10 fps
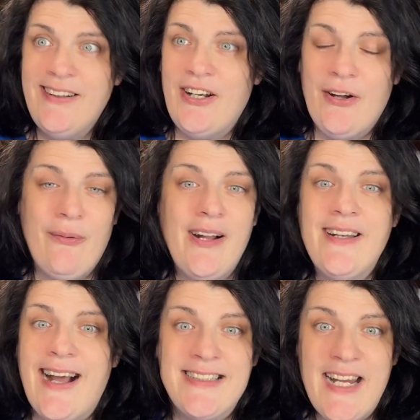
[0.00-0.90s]
you know,
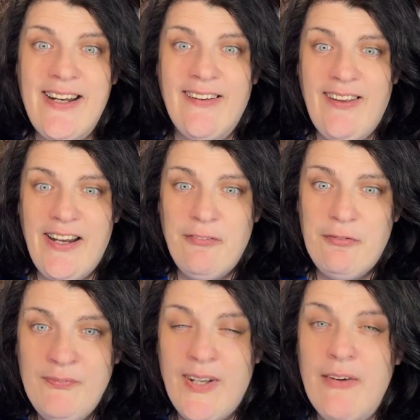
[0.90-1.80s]
a day in a
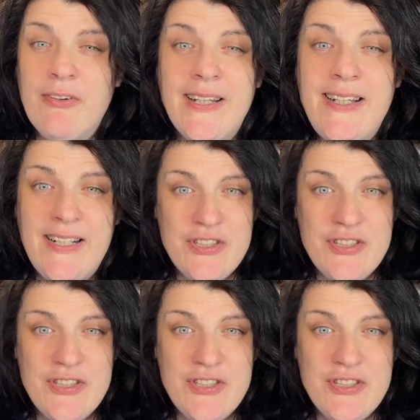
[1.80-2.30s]
life. I really need